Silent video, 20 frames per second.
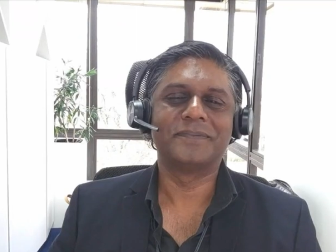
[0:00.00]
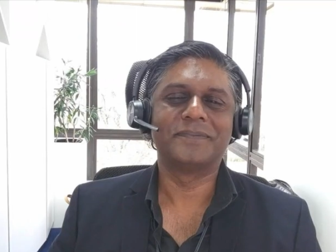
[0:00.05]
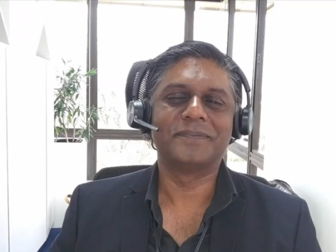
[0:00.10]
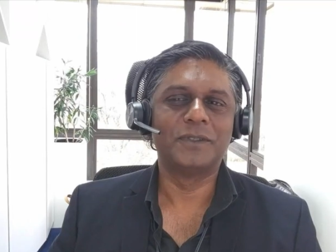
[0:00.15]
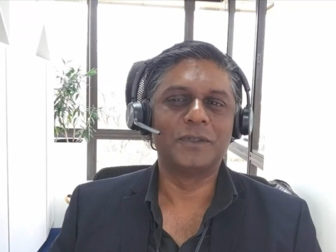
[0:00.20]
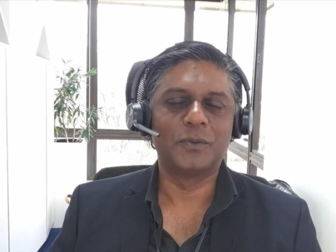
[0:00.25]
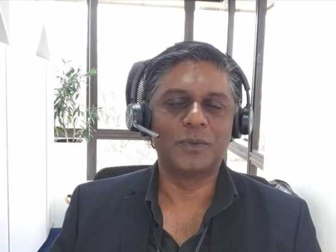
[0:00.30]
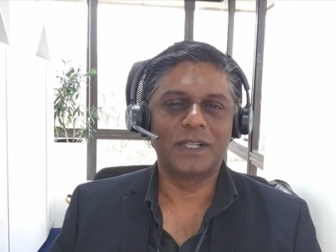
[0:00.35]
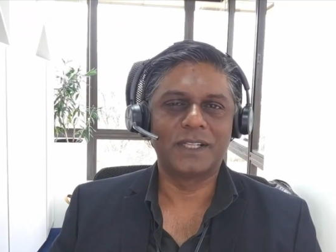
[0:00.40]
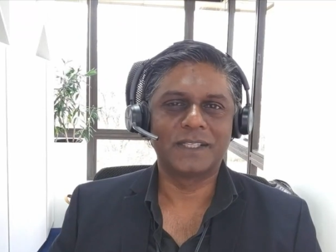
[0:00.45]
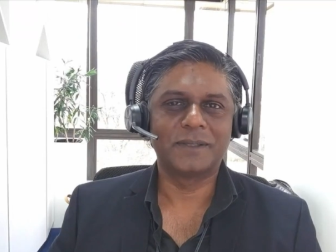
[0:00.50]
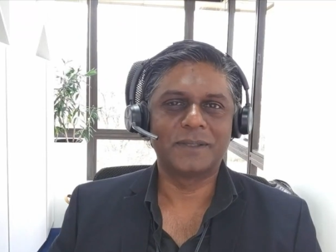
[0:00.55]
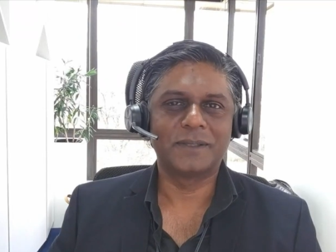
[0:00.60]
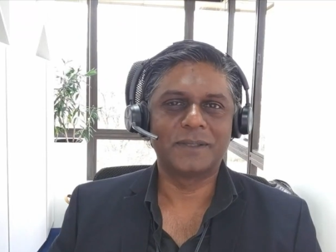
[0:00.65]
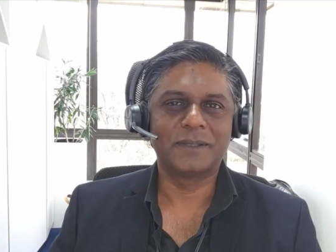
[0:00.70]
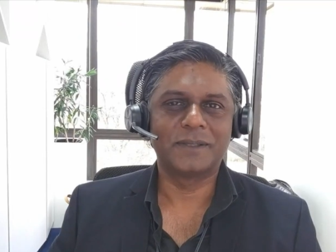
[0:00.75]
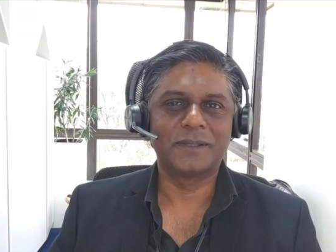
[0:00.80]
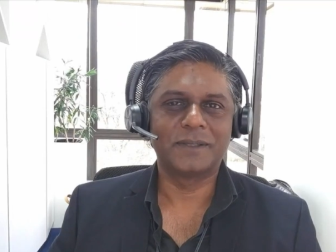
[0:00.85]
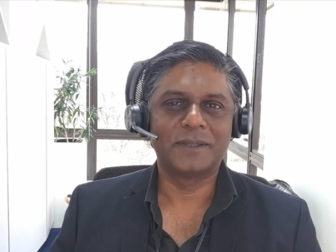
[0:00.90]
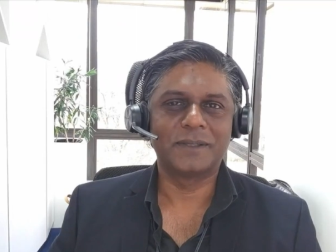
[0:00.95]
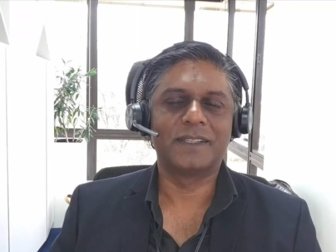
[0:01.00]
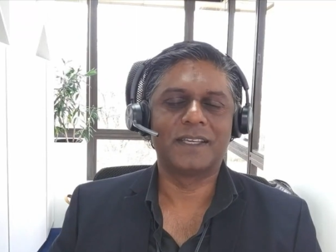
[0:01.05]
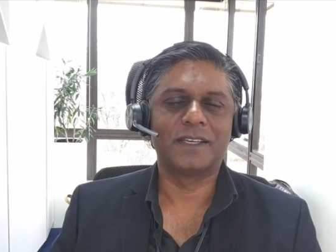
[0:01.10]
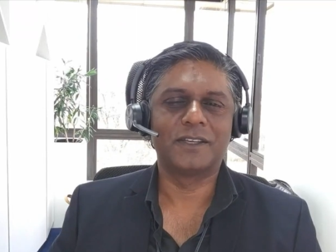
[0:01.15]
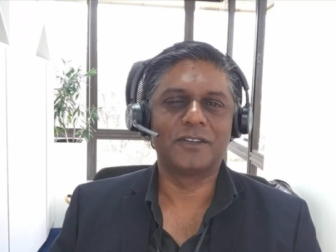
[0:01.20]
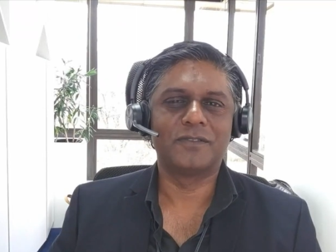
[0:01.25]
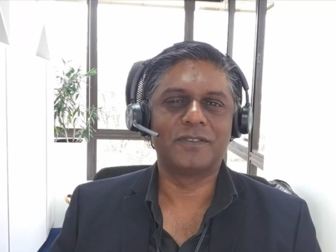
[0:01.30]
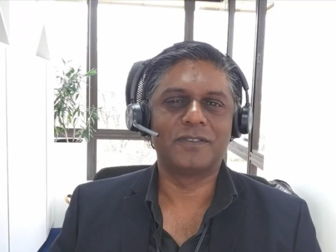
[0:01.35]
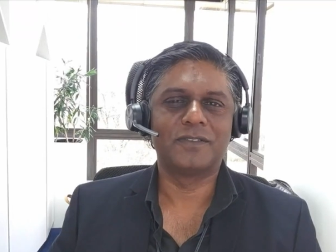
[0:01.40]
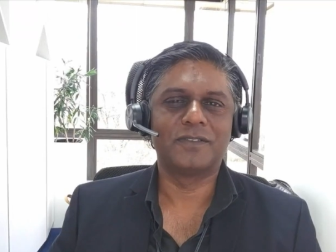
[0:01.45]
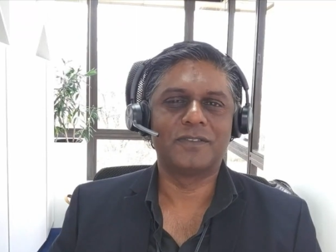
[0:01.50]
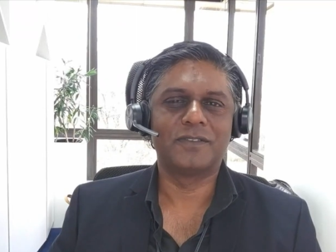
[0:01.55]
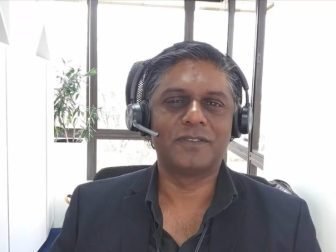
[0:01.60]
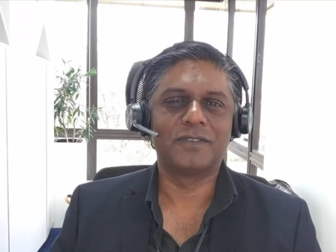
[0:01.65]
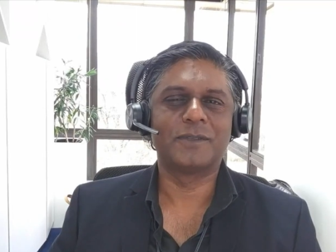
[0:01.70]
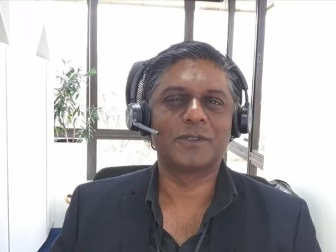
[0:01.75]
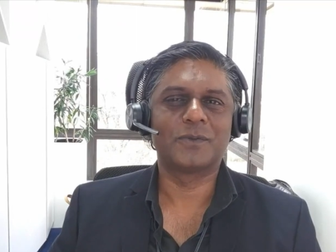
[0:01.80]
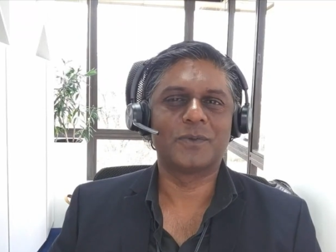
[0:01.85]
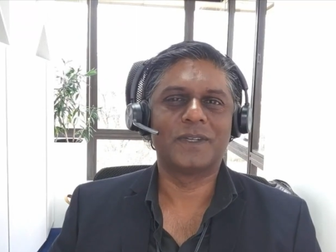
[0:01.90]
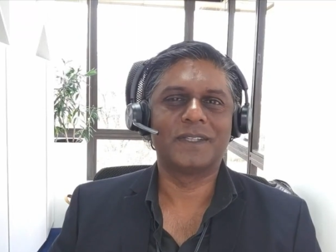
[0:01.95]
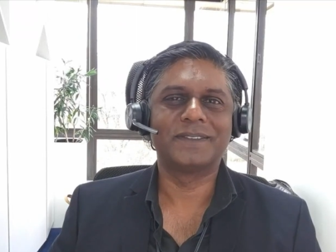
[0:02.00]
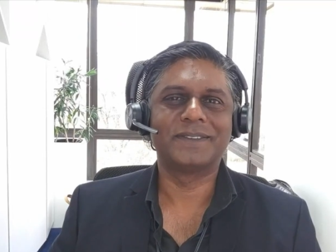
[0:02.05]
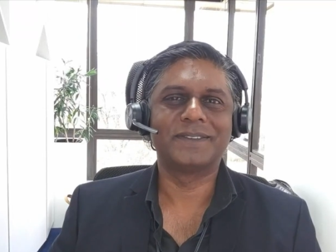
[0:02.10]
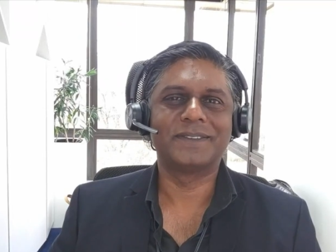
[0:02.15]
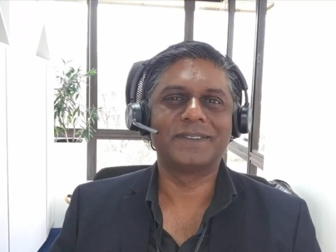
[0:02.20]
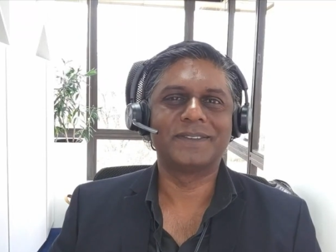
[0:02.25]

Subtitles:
You're welcome. And thank you for the time as well.